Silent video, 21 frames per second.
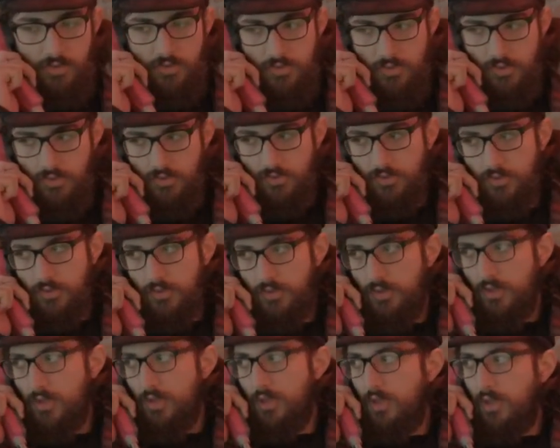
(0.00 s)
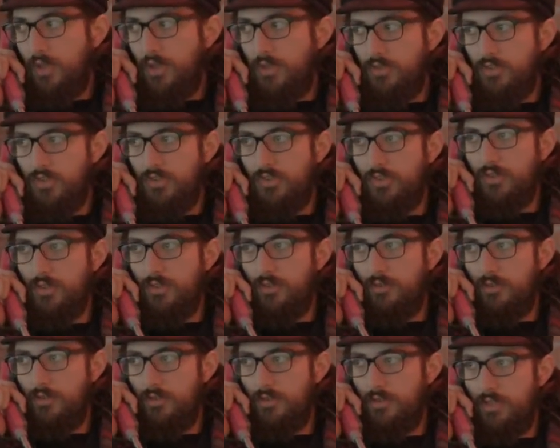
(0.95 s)
just
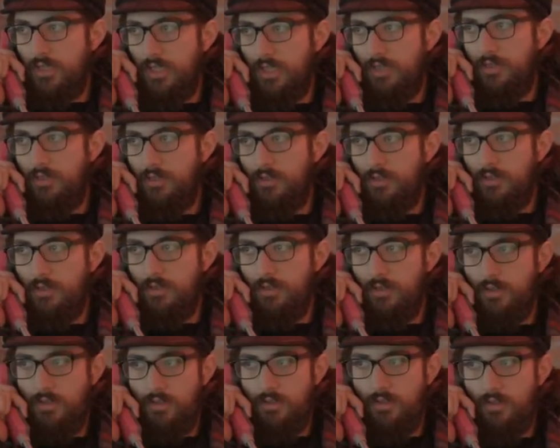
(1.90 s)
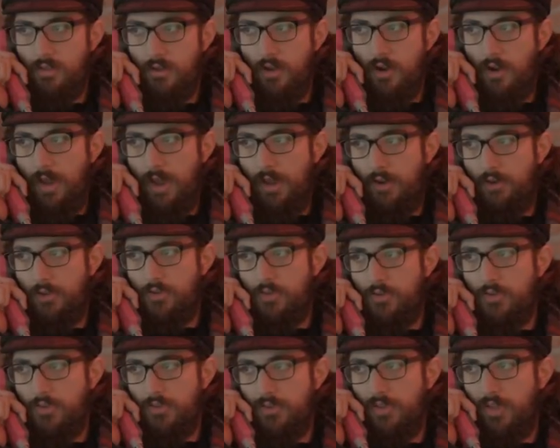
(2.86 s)
didn't know how to
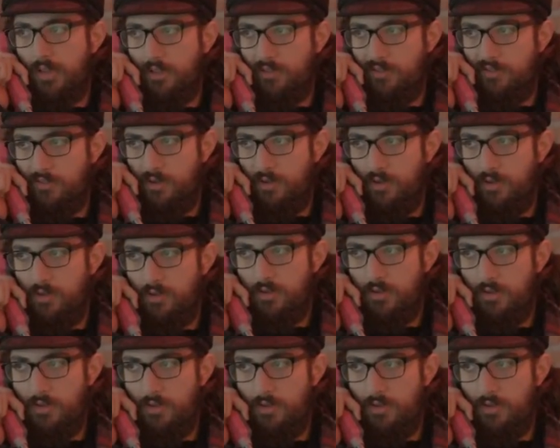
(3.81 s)
use the telephone.